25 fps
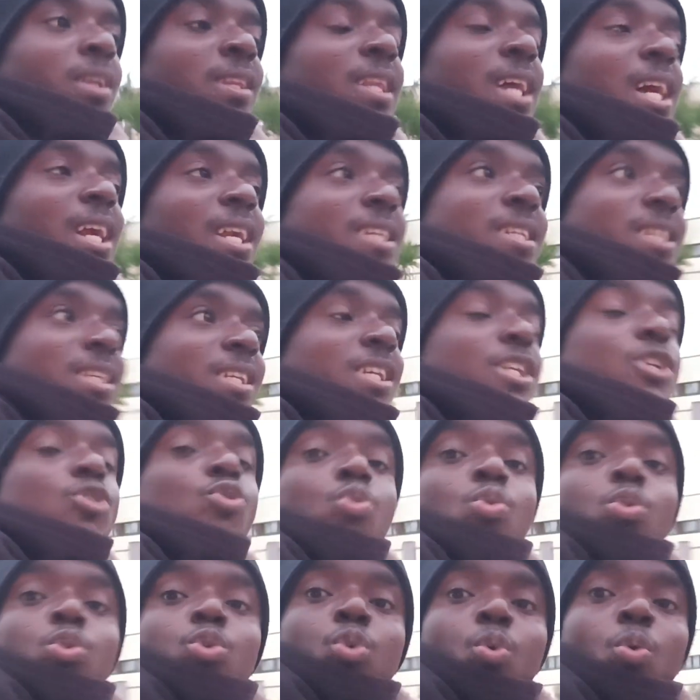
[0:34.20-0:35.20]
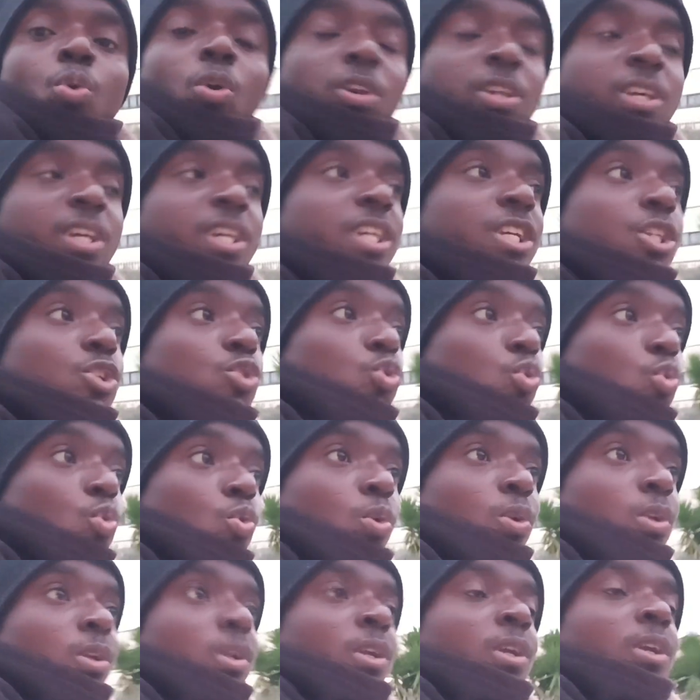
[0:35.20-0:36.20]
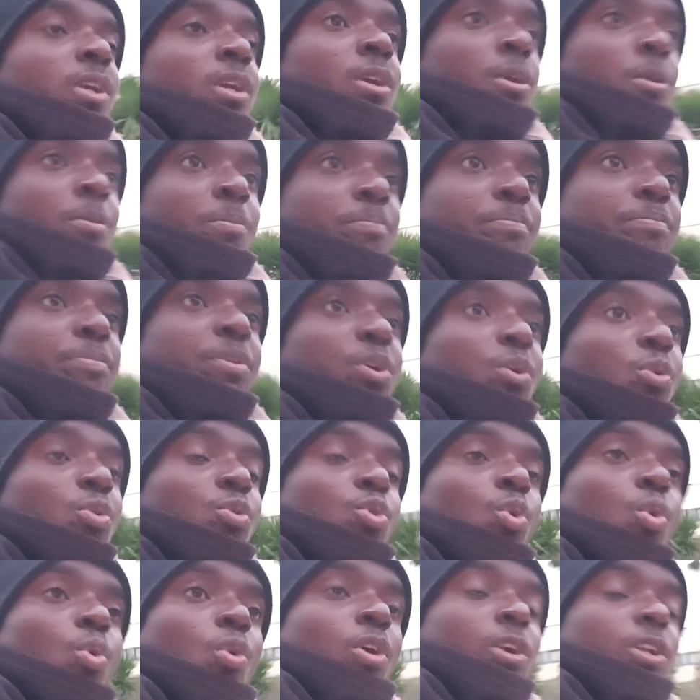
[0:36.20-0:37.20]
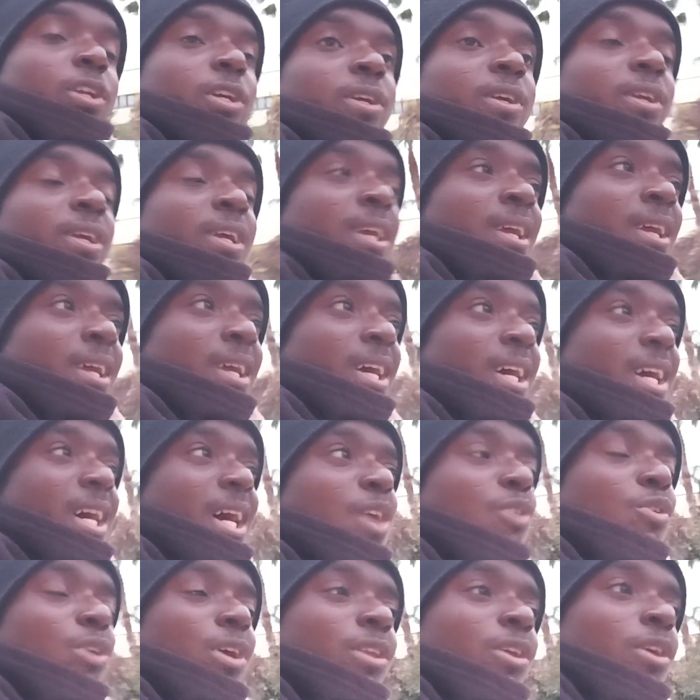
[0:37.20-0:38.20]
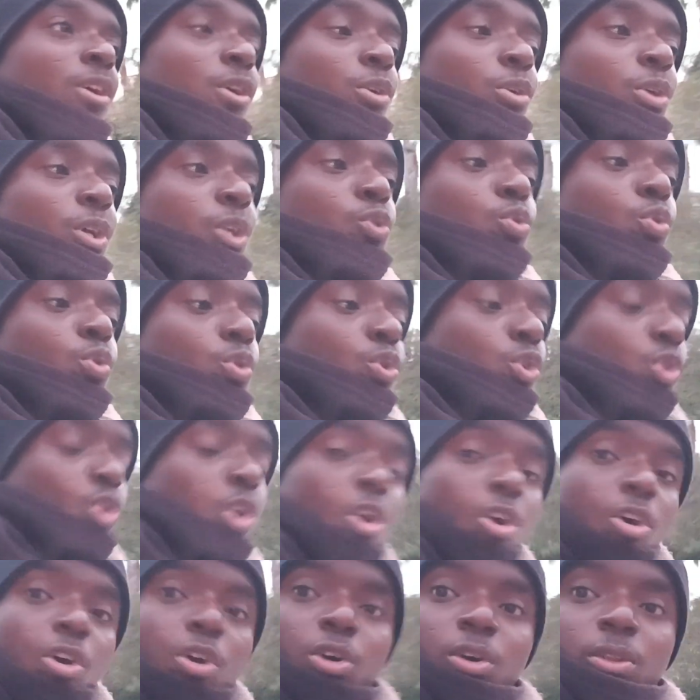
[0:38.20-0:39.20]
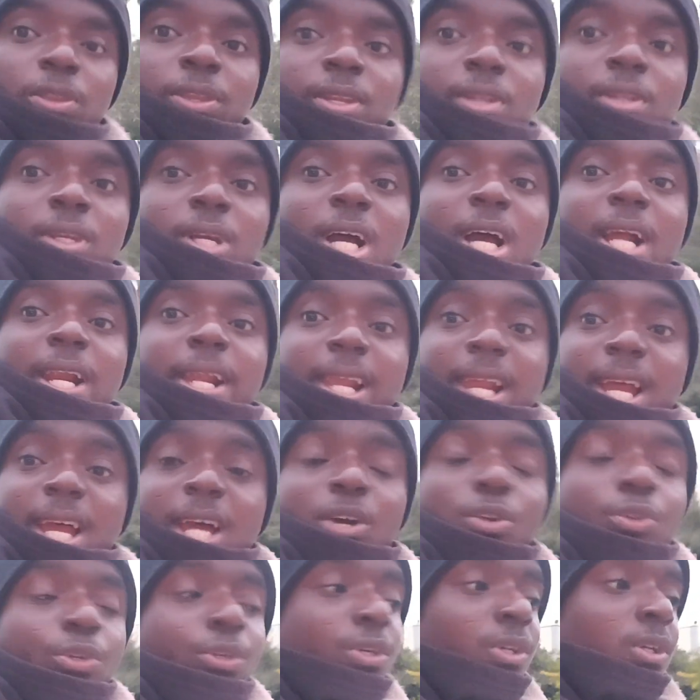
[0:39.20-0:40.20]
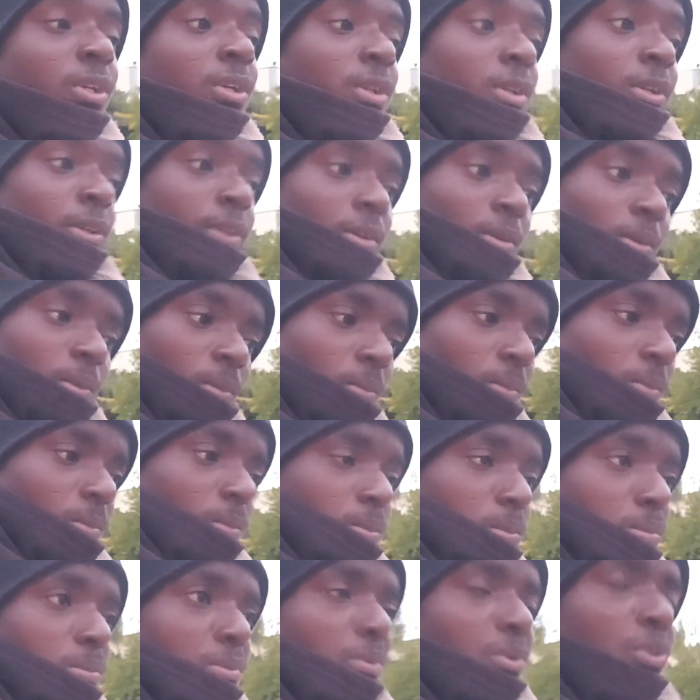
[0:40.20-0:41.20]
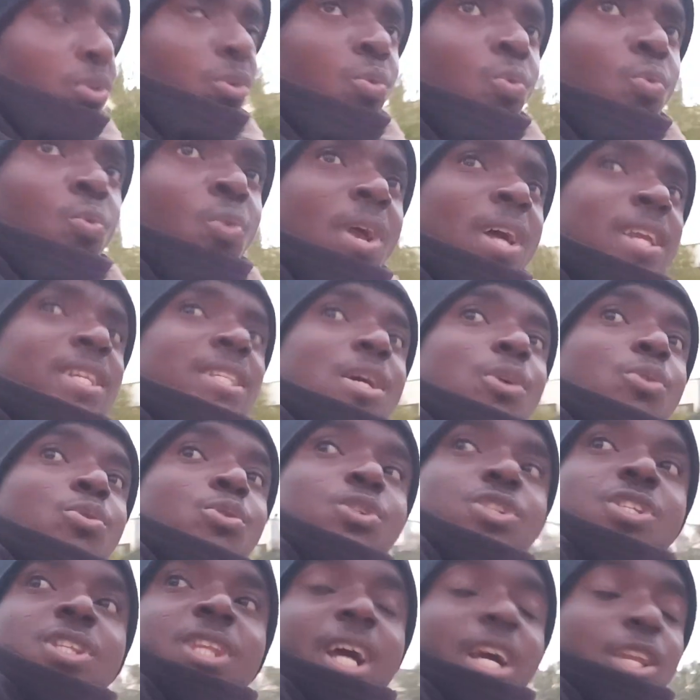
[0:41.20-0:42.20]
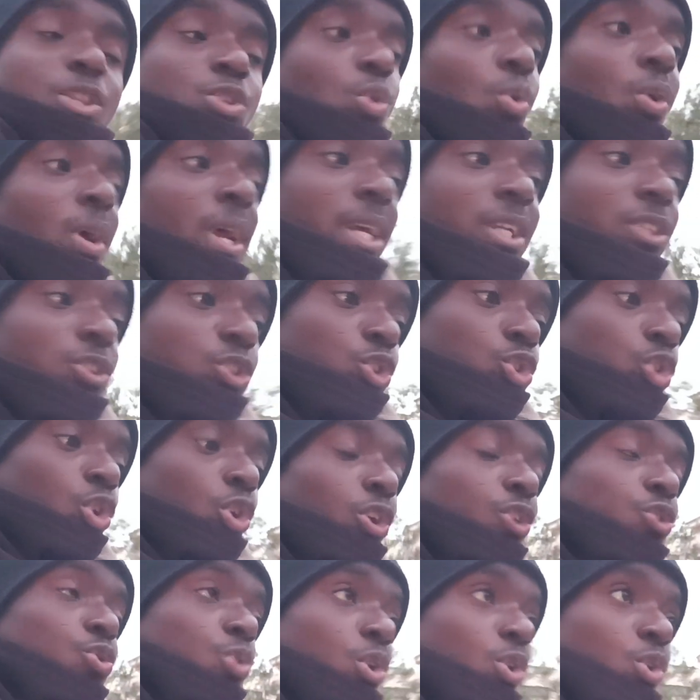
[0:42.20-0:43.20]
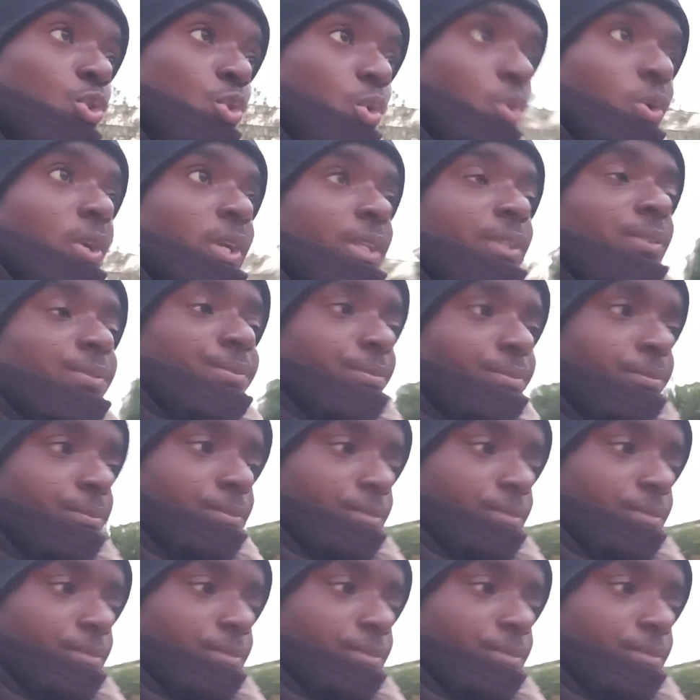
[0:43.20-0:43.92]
that it will do what? It will do what? How like, it will turn around where they will start to enjoy your doing,